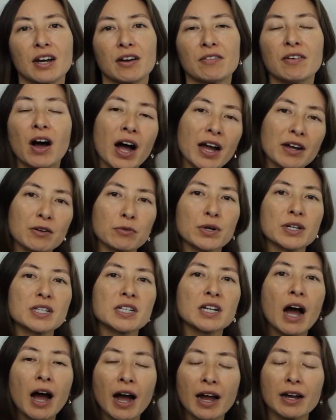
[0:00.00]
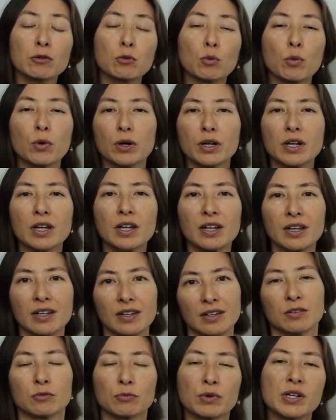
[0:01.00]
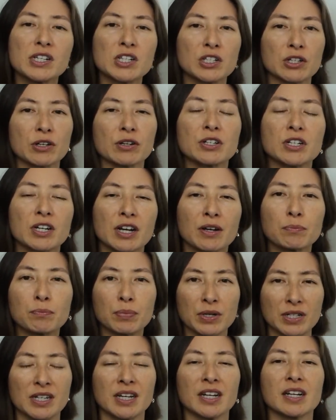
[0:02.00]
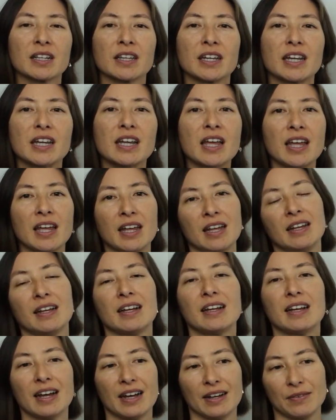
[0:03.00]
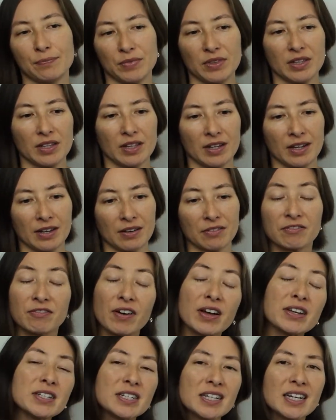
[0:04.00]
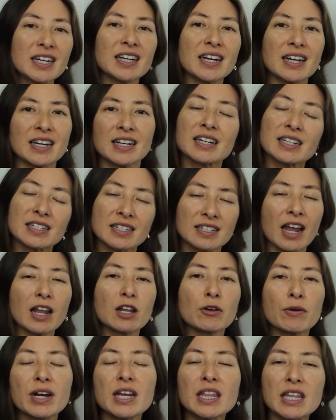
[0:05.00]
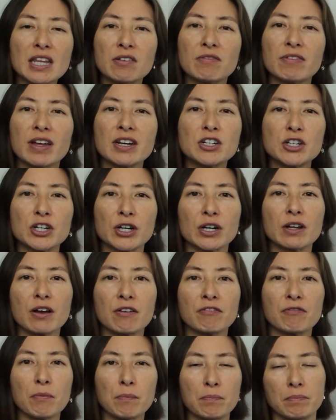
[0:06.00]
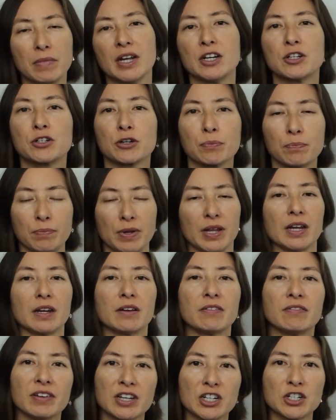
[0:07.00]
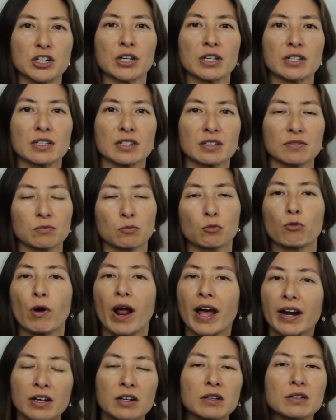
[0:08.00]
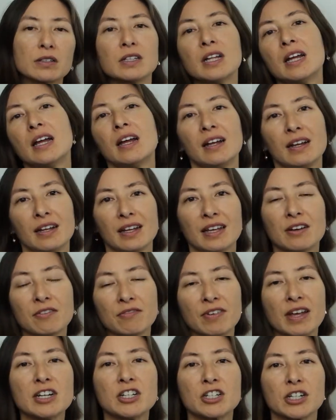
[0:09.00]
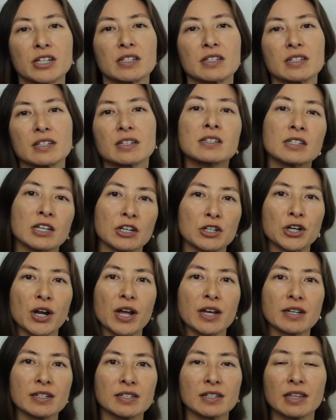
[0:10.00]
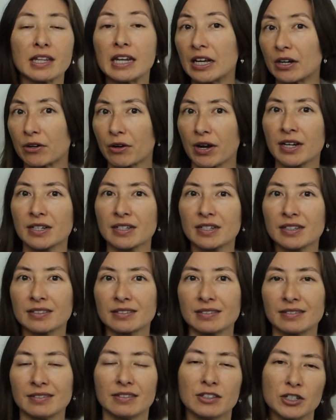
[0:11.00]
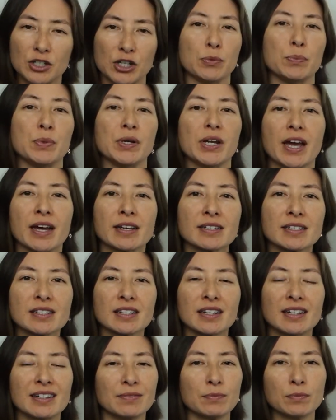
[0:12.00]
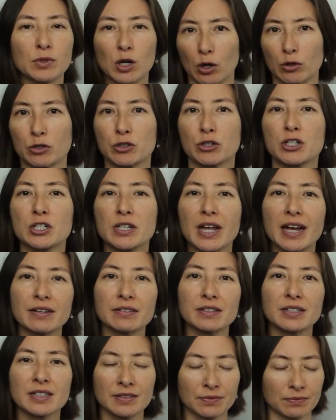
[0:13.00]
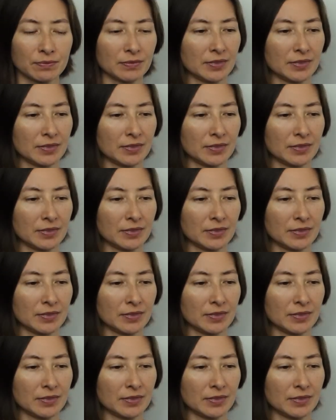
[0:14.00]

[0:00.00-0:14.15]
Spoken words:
of high-risk, high-reward research, and particularly funding and accelerating the invention of major big visions, radical innovations such as the internet, GPS, ultrasound,